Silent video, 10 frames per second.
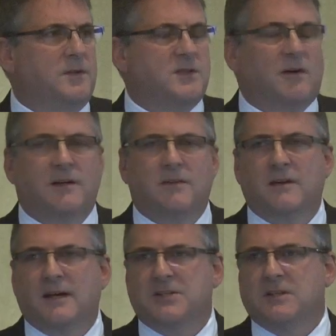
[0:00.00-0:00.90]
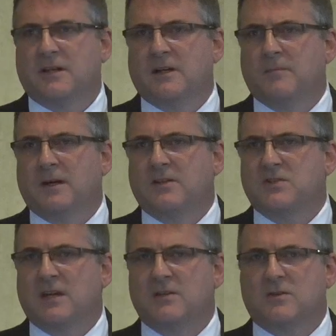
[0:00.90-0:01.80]
decided that actually it made
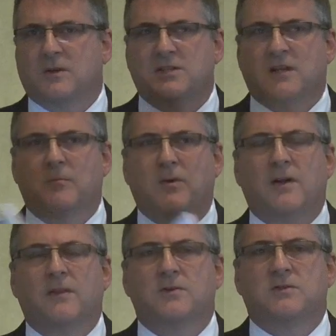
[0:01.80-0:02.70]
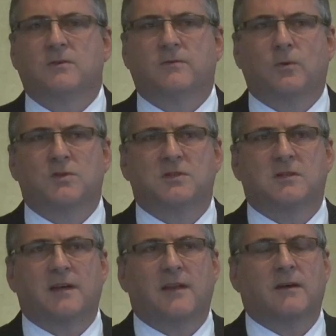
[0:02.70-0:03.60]
sense to actually combine those two forces
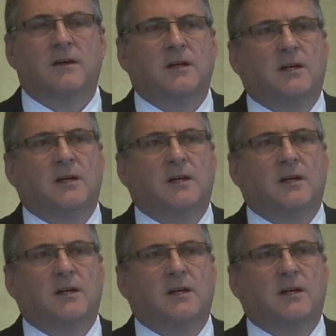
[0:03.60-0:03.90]
together.